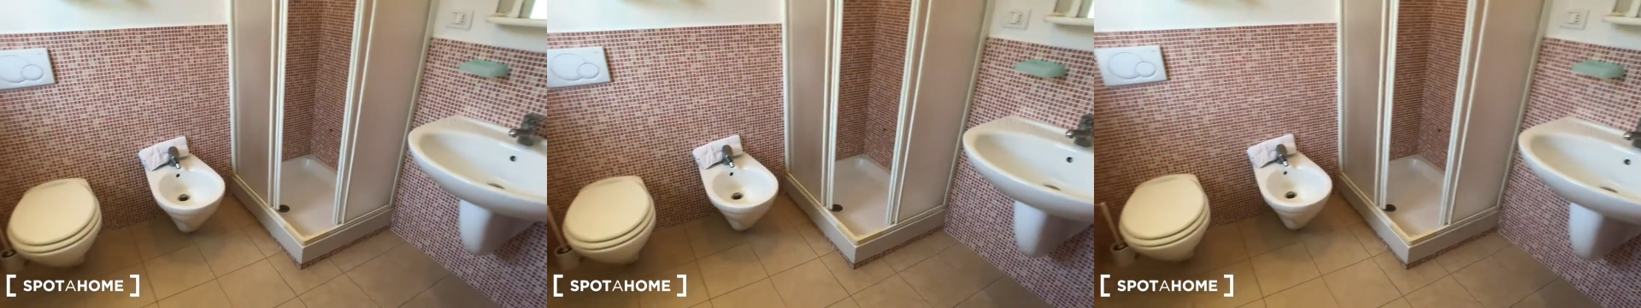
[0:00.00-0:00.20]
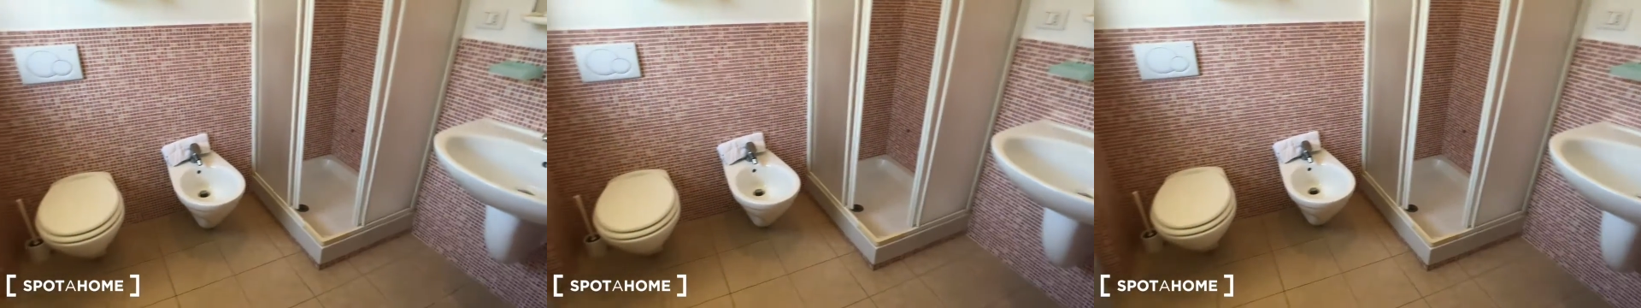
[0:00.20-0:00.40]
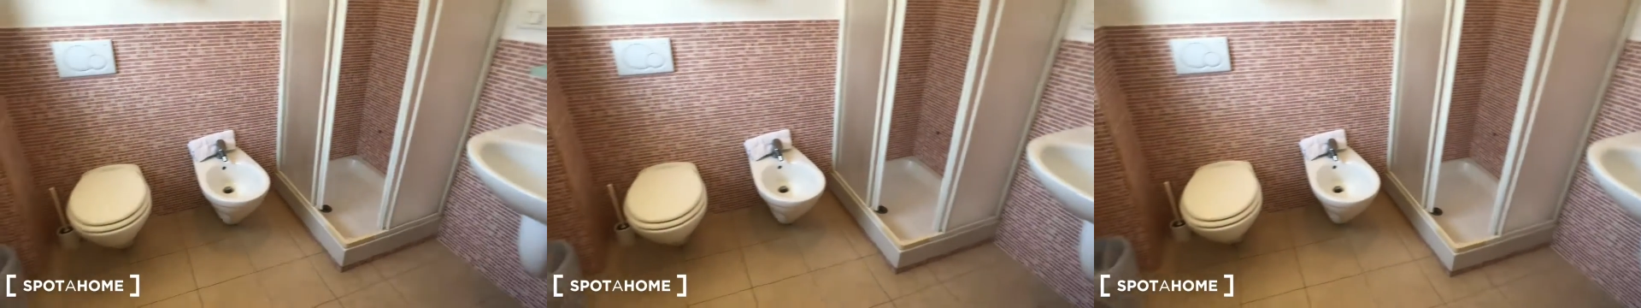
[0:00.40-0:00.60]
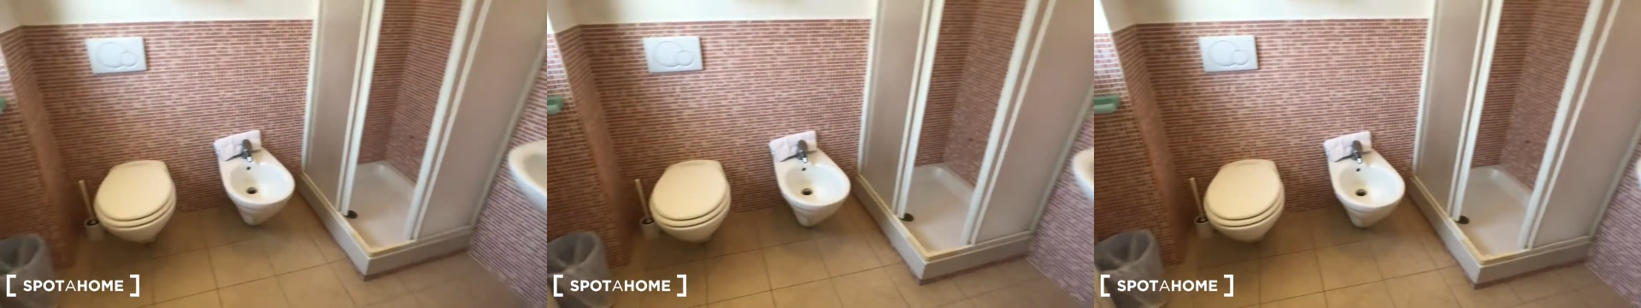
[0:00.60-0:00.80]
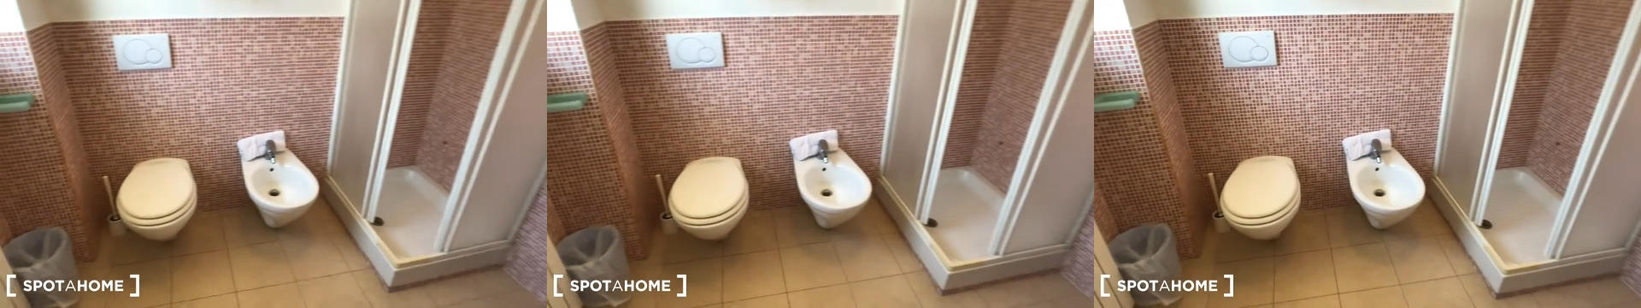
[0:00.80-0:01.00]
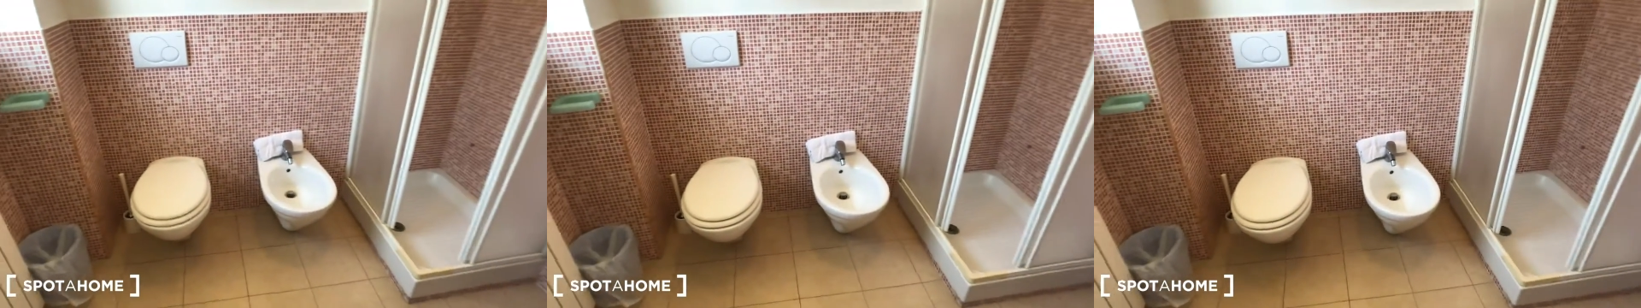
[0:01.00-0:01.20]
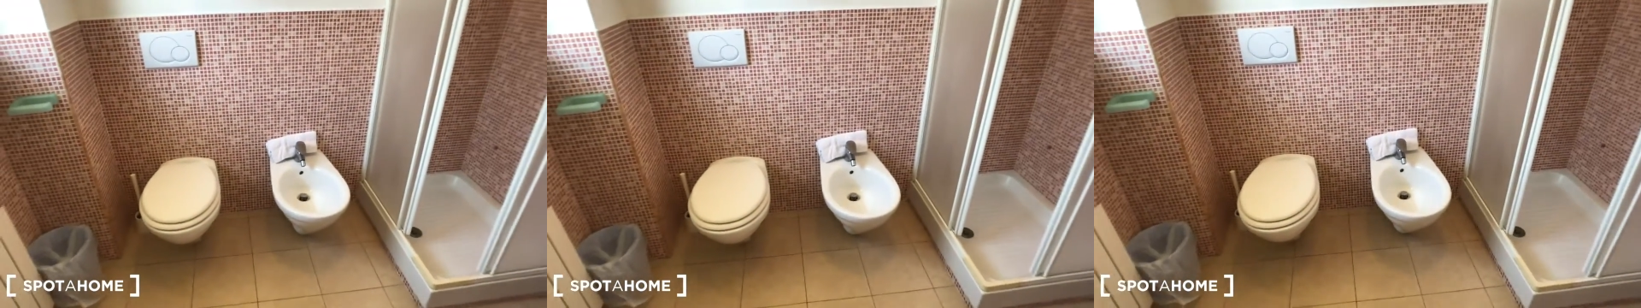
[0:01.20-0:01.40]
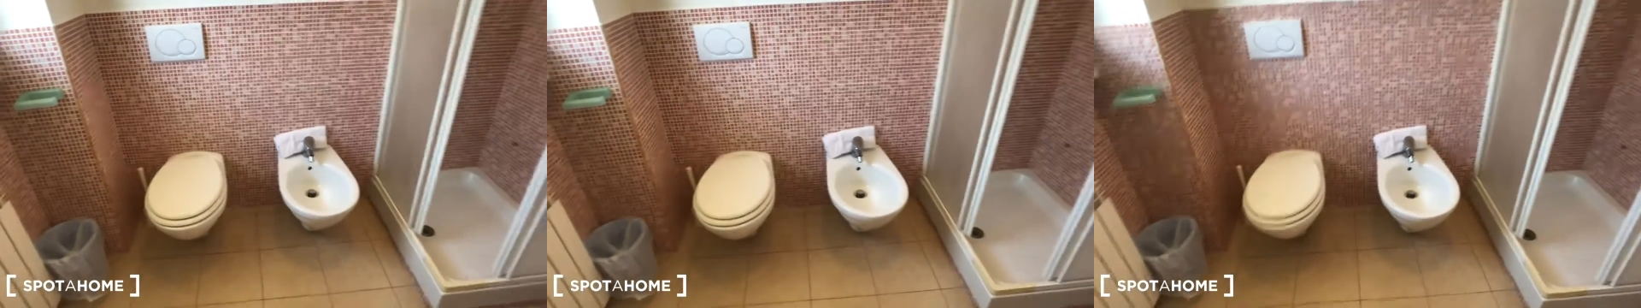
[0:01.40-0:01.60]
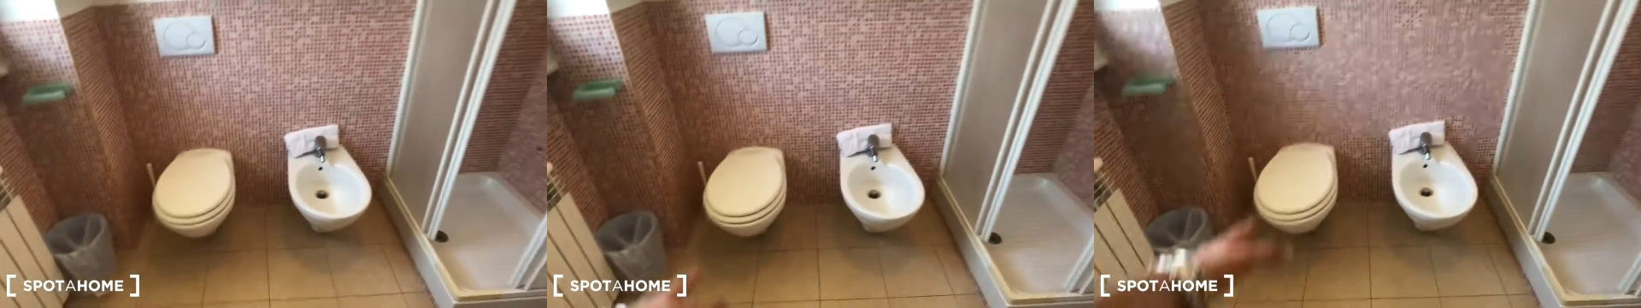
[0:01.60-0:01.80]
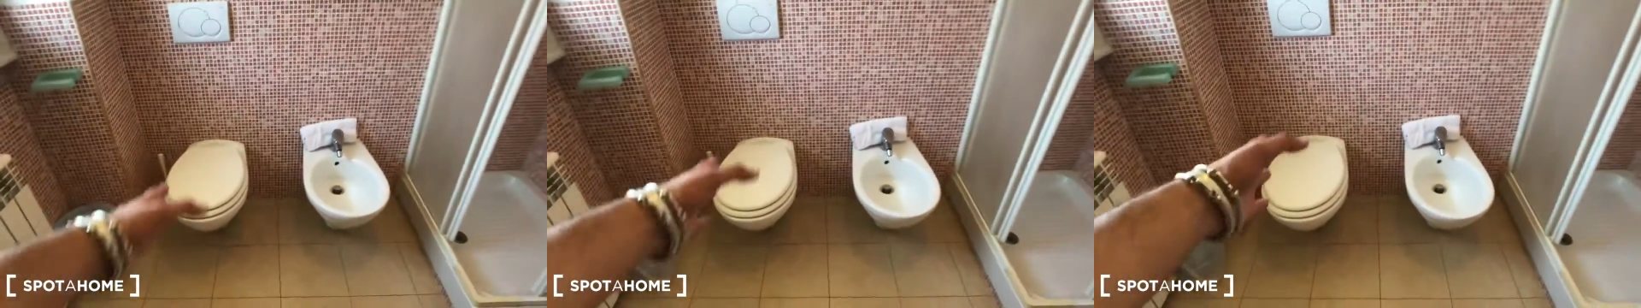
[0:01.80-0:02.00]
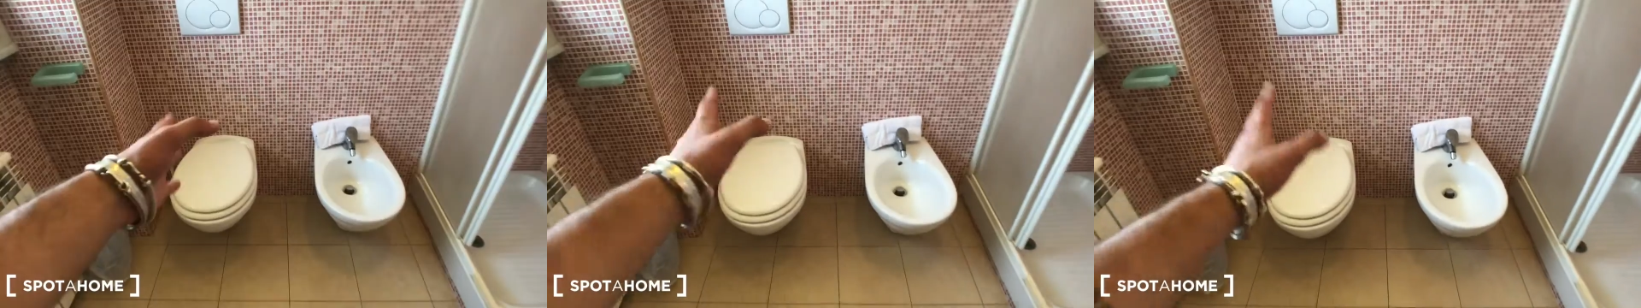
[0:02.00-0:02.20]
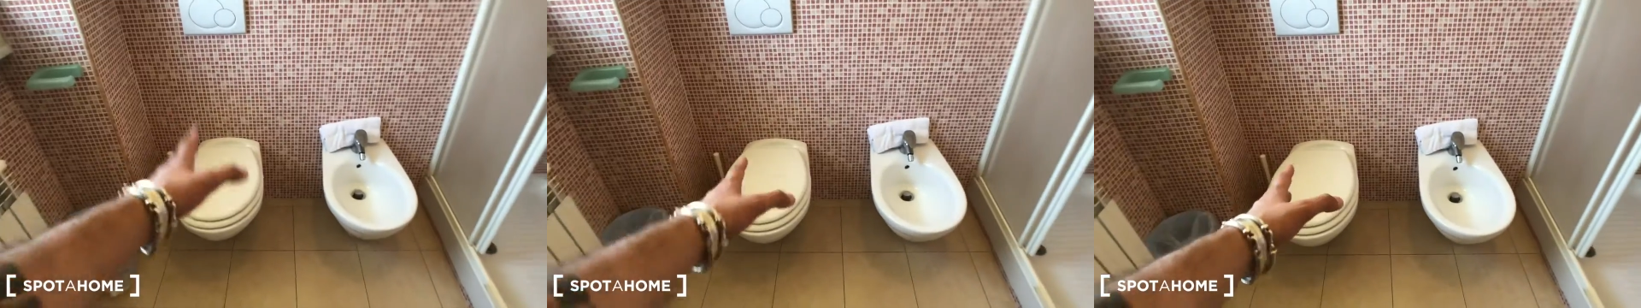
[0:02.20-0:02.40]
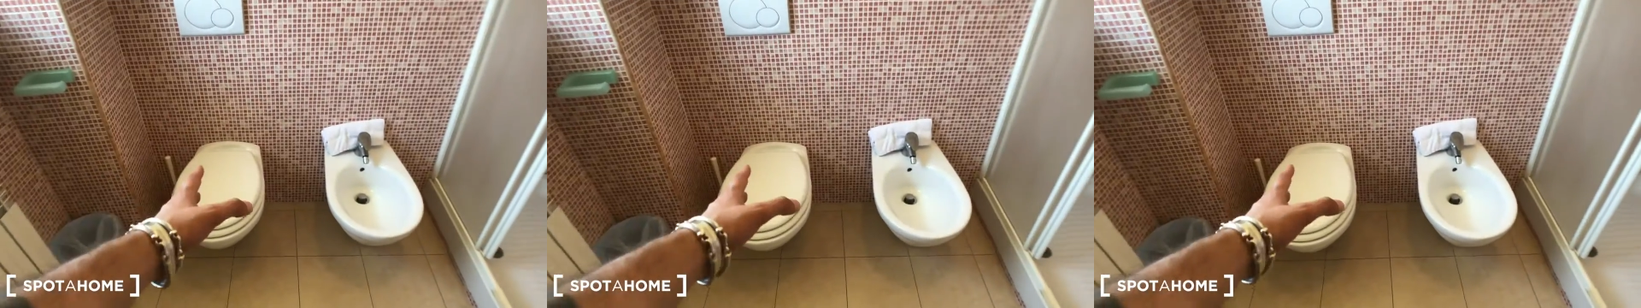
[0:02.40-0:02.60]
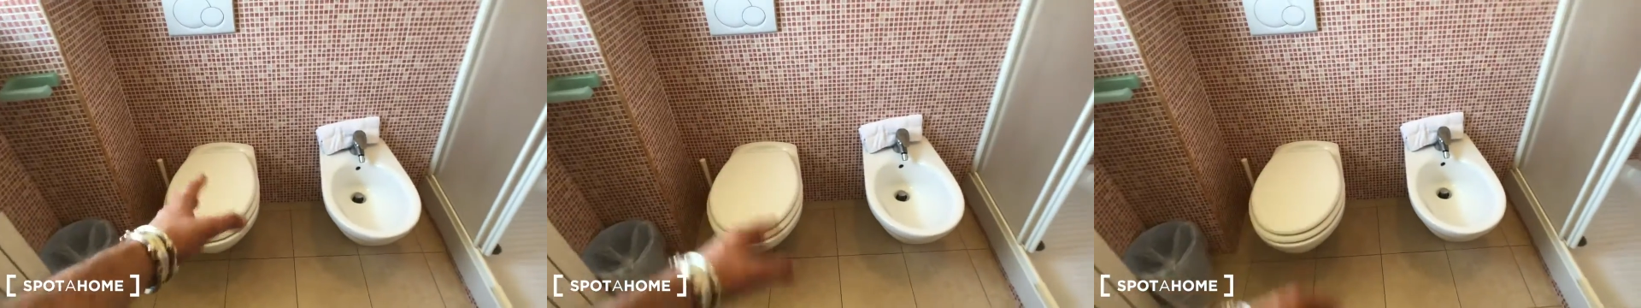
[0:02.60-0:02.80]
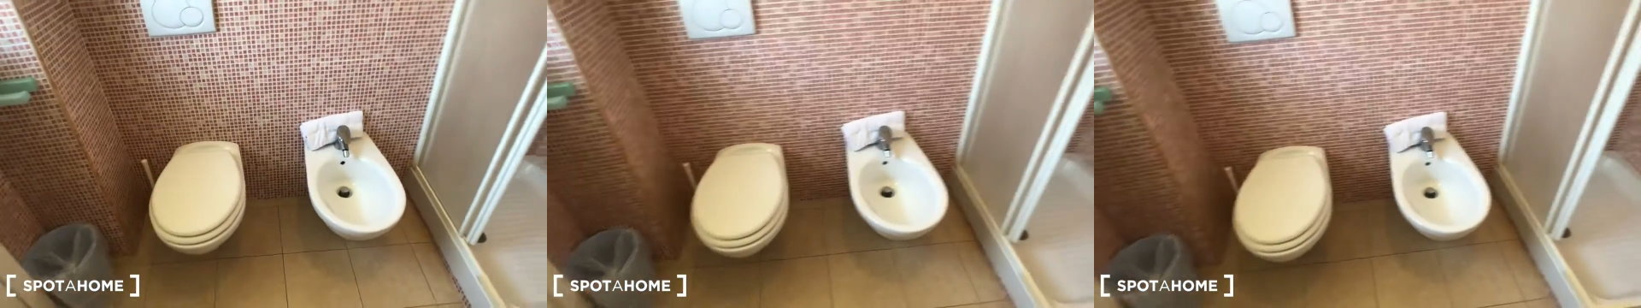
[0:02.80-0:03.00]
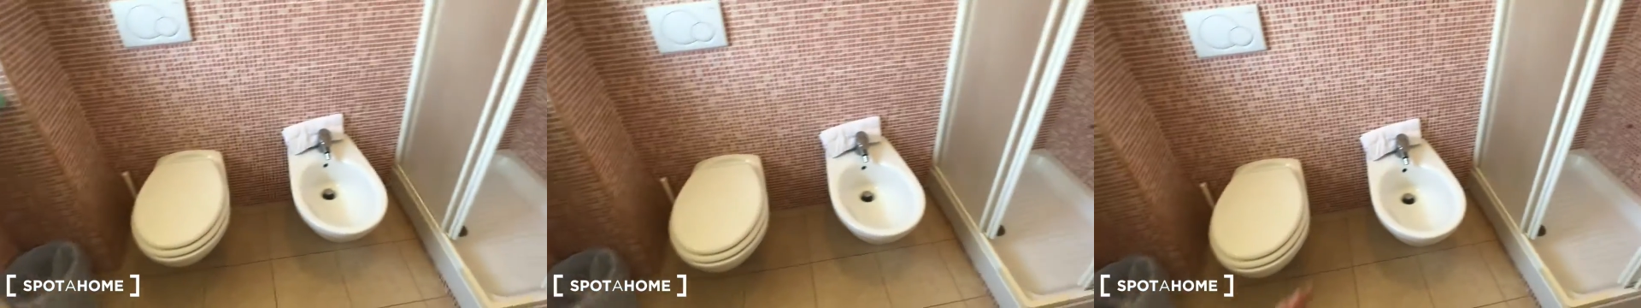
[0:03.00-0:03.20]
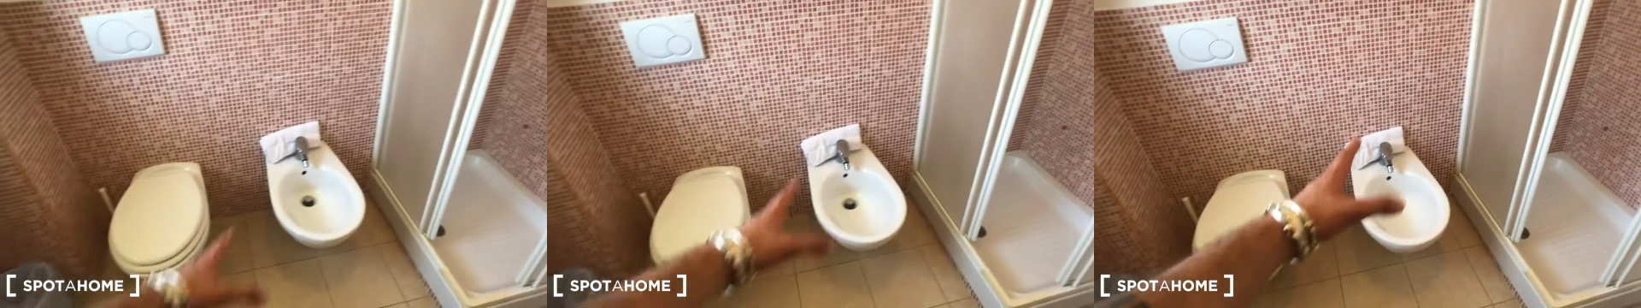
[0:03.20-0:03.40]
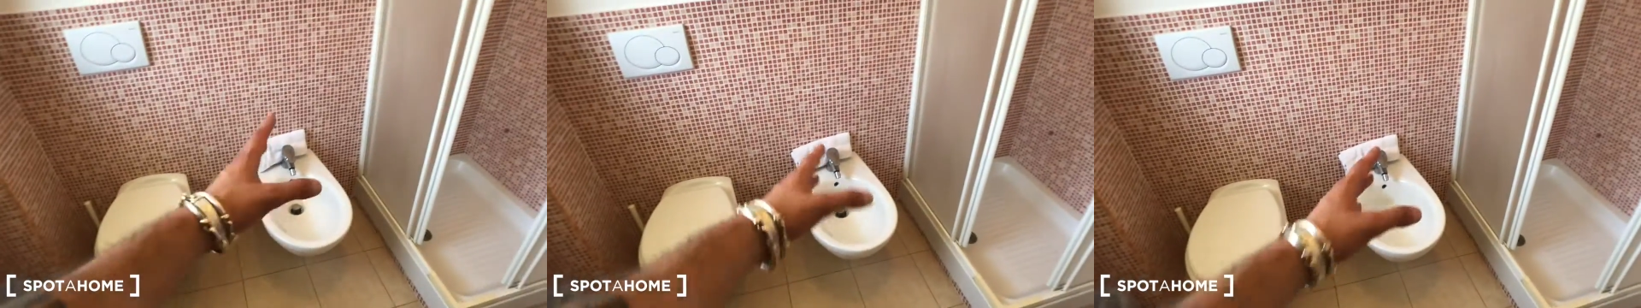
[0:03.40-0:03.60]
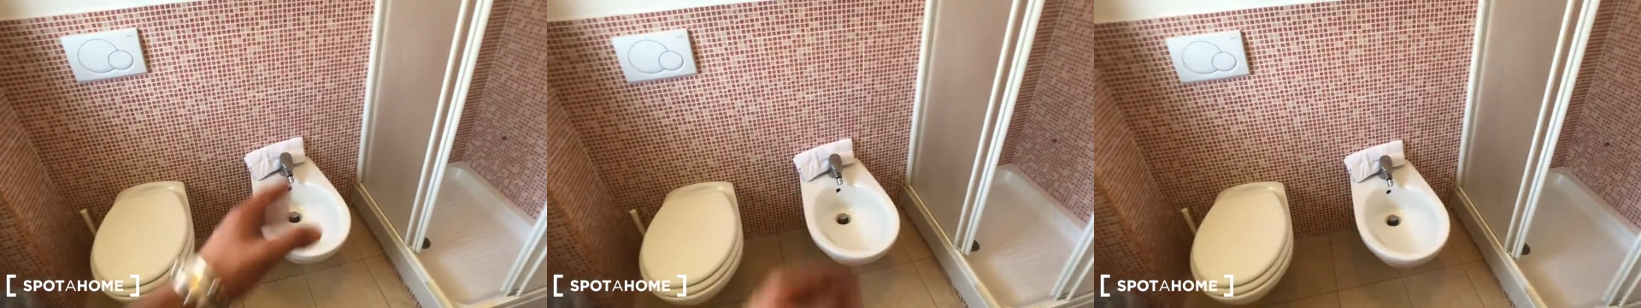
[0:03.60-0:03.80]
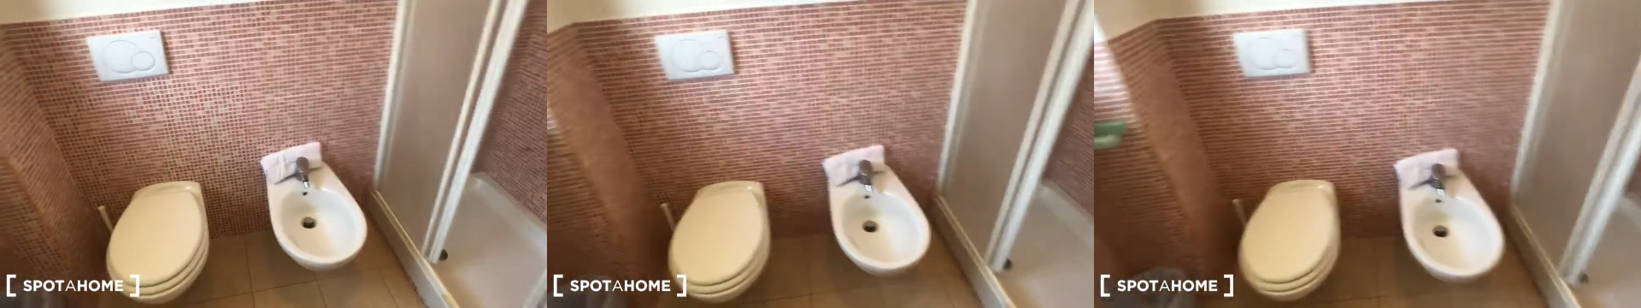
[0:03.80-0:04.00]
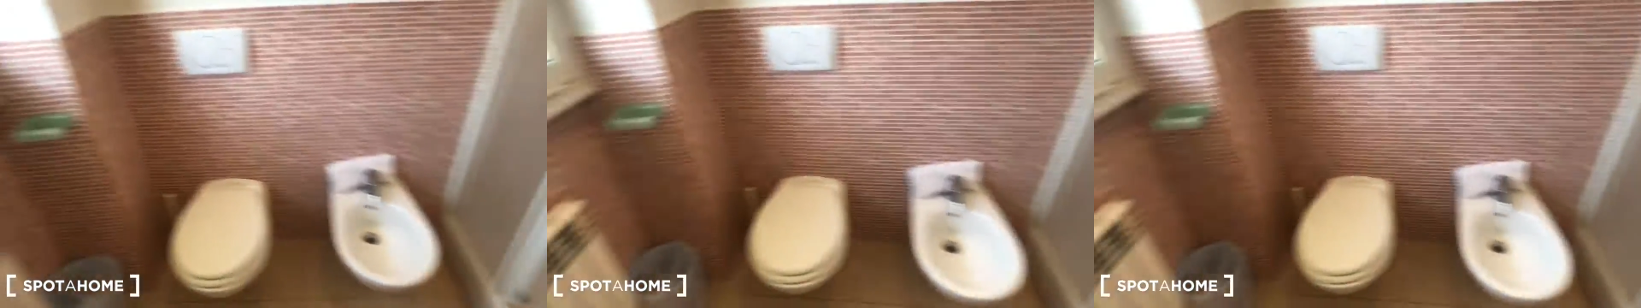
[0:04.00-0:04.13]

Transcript: [unreadable: no face in view]